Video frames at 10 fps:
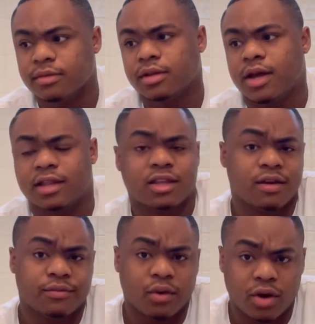I
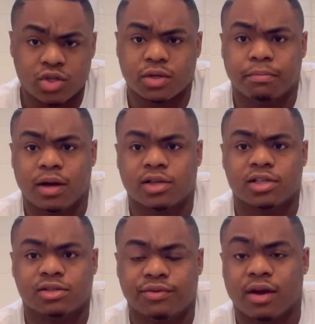think 400 bucks
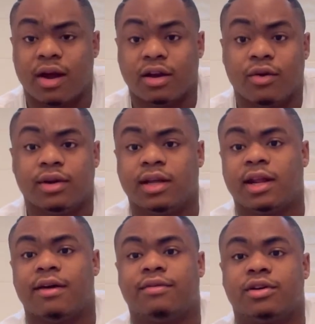is fair. I know it did
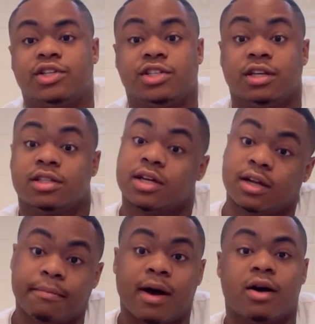have a shit ton
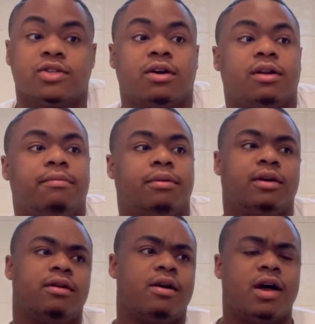of miles on it,
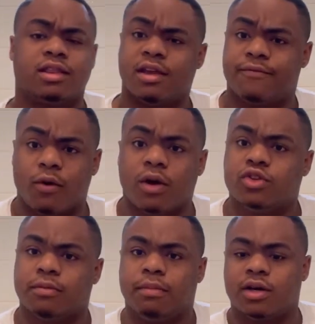but I think
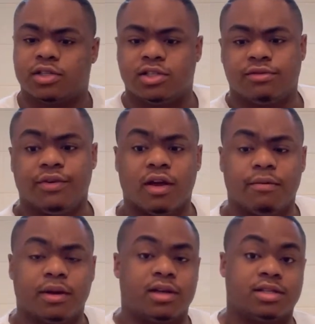400 bucks is fair
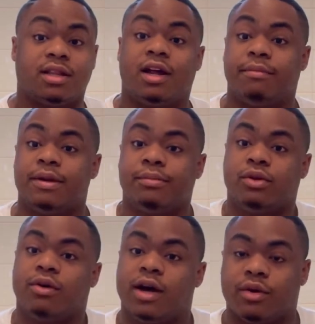because a lot of people
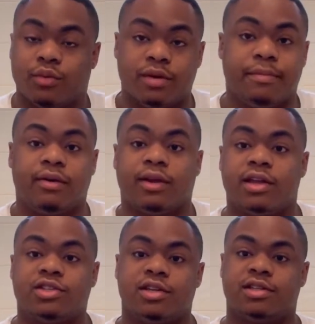know how to rebuild
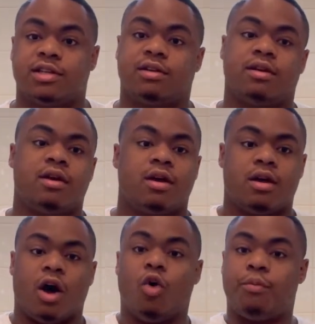engines and
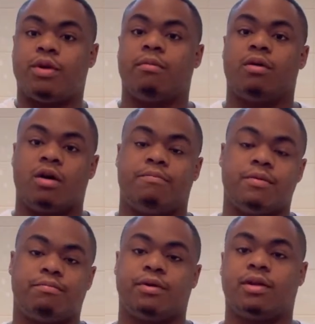open them up
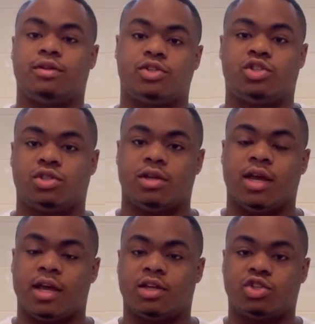and put
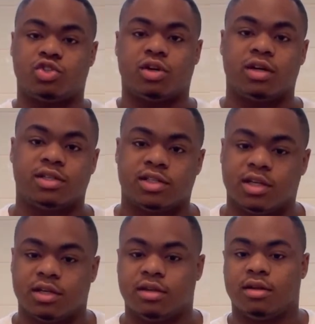head struts
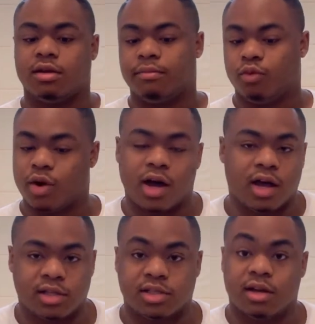and
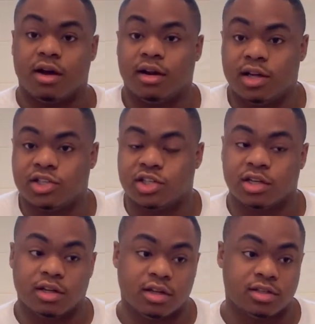rods and all that shit
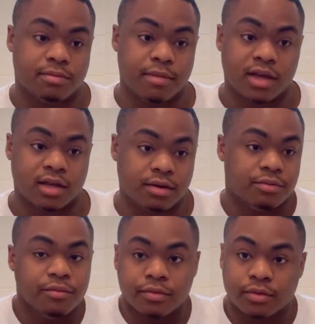in it to make it,
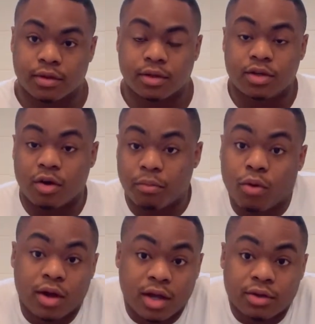you know,
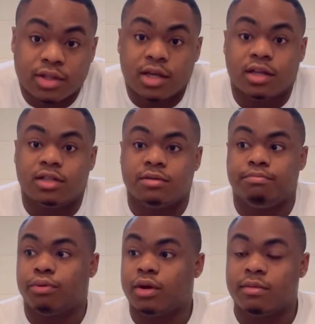more healthy and to
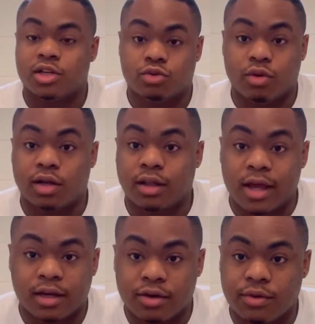pretty much run
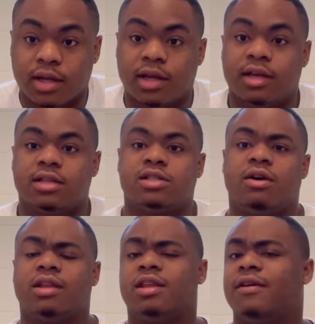like new again. So
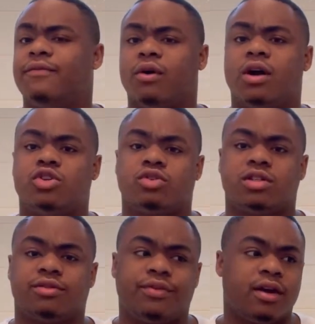I think 400
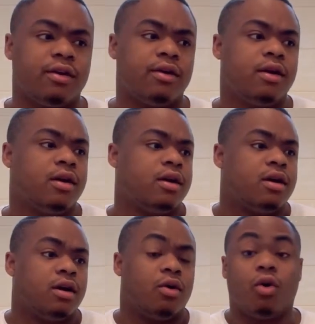is fair,
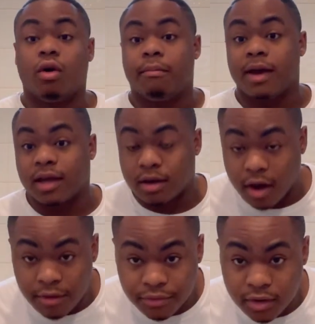or make an
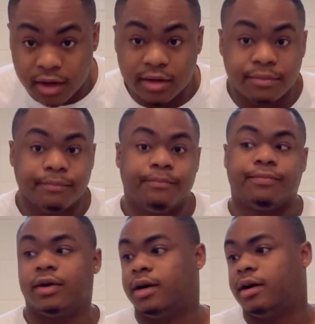offer on it.
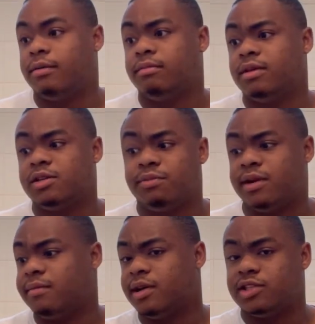That's pretty
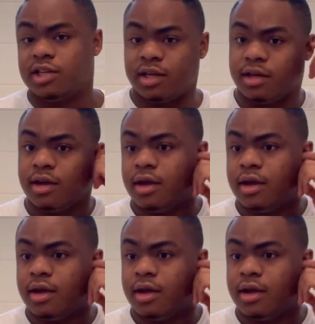much it.